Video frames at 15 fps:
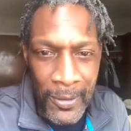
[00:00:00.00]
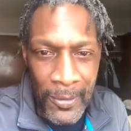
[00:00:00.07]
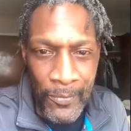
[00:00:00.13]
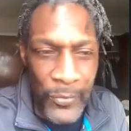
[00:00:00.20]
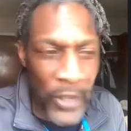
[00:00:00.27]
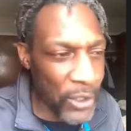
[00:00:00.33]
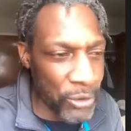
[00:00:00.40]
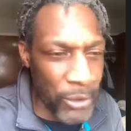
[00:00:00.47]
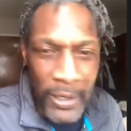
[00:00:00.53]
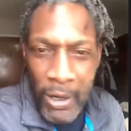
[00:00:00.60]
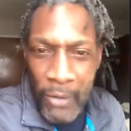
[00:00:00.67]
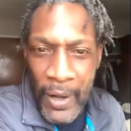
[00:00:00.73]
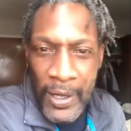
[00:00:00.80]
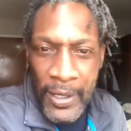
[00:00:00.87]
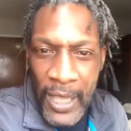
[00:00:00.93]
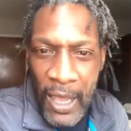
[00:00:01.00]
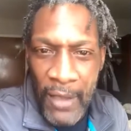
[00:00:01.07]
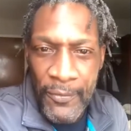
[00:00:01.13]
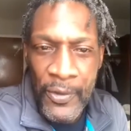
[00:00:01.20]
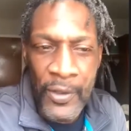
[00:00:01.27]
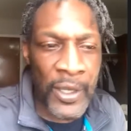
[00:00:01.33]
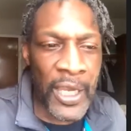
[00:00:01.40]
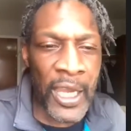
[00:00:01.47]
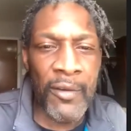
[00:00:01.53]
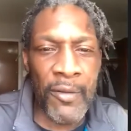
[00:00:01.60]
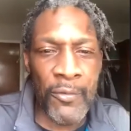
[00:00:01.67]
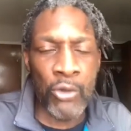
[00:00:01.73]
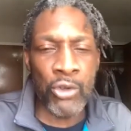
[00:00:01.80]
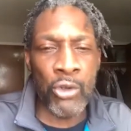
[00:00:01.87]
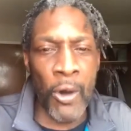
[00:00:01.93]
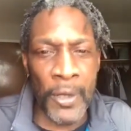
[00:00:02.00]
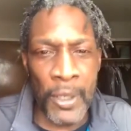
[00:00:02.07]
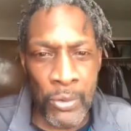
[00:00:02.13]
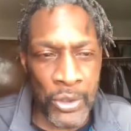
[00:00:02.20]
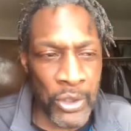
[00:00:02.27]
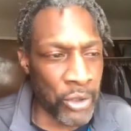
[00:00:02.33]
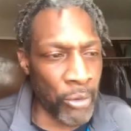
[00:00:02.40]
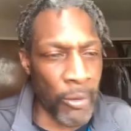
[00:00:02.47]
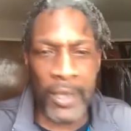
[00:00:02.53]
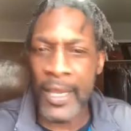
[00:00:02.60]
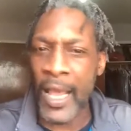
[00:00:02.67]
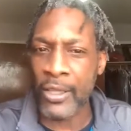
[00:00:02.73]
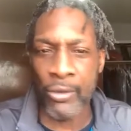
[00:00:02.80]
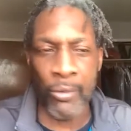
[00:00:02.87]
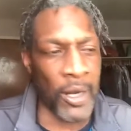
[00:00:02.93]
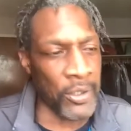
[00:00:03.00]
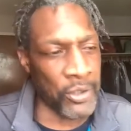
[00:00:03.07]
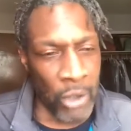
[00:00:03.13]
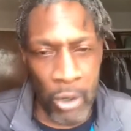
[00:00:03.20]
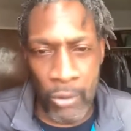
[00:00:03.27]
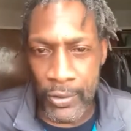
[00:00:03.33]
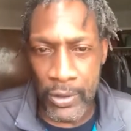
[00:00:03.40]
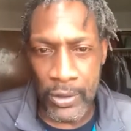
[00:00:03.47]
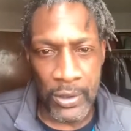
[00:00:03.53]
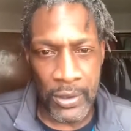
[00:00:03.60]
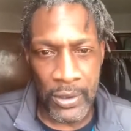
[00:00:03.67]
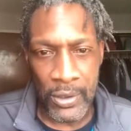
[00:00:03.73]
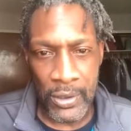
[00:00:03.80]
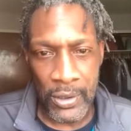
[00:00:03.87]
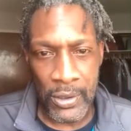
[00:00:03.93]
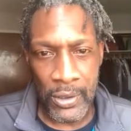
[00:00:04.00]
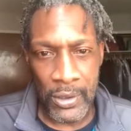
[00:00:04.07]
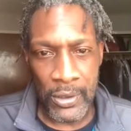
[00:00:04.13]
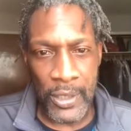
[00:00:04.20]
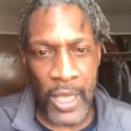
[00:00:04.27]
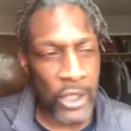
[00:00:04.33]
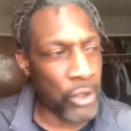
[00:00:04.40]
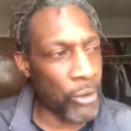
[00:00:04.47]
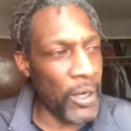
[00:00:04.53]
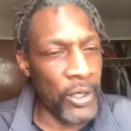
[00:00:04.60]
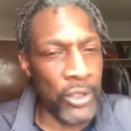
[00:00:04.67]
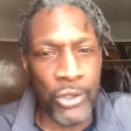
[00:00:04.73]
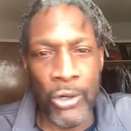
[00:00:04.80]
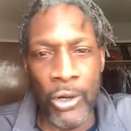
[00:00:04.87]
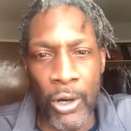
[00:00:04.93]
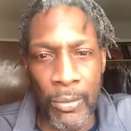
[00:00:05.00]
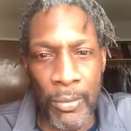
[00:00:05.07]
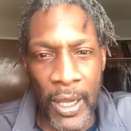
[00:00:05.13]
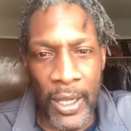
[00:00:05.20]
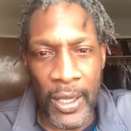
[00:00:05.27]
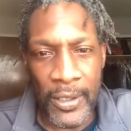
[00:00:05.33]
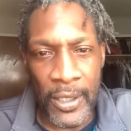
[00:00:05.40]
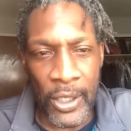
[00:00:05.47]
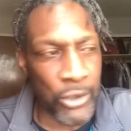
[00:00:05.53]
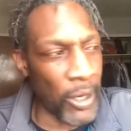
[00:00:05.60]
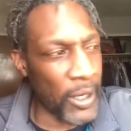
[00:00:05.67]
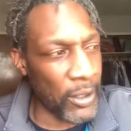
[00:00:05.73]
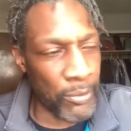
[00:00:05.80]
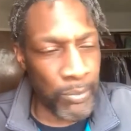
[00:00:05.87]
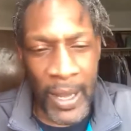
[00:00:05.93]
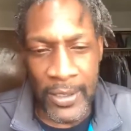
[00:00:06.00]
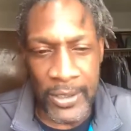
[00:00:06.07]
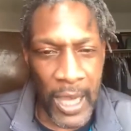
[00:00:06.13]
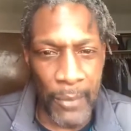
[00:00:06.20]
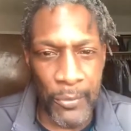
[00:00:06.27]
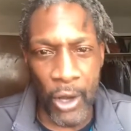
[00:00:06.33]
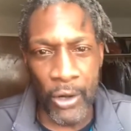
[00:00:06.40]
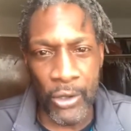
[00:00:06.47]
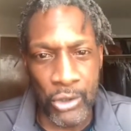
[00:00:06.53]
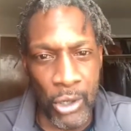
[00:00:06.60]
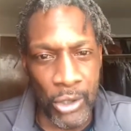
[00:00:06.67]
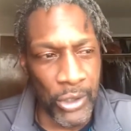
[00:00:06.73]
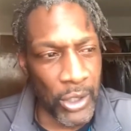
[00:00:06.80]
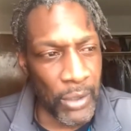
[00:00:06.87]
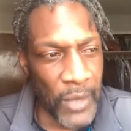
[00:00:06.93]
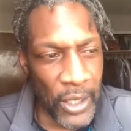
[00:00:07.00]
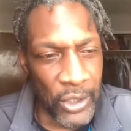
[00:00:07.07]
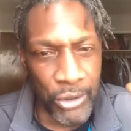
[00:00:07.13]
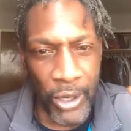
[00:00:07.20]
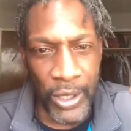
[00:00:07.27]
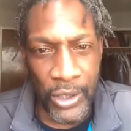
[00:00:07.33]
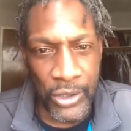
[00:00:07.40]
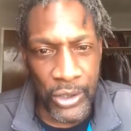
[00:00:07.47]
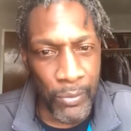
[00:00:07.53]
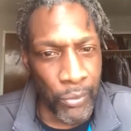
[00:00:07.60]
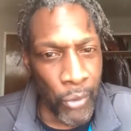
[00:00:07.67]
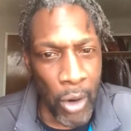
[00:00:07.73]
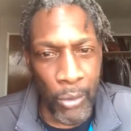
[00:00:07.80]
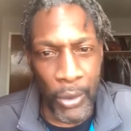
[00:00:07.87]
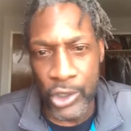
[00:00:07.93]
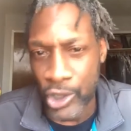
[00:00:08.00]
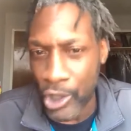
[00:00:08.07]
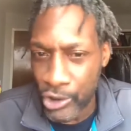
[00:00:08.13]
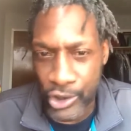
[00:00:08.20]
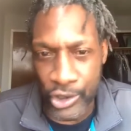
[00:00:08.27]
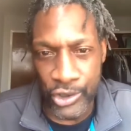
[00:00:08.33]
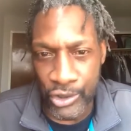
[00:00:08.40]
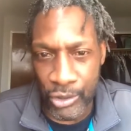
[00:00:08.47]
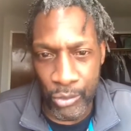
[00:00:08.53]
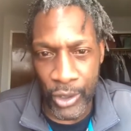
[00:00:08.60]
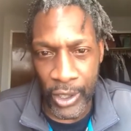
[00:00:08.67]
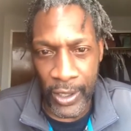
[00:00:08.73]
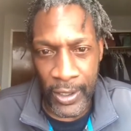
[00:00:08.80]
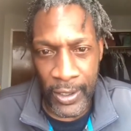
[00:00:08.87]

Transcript: They train already left. Even if you thought he was a threat, that threat is over. That train is gone, man. That train, by the time y'all don't talk to him, that train is in Broadway Junction somewhere.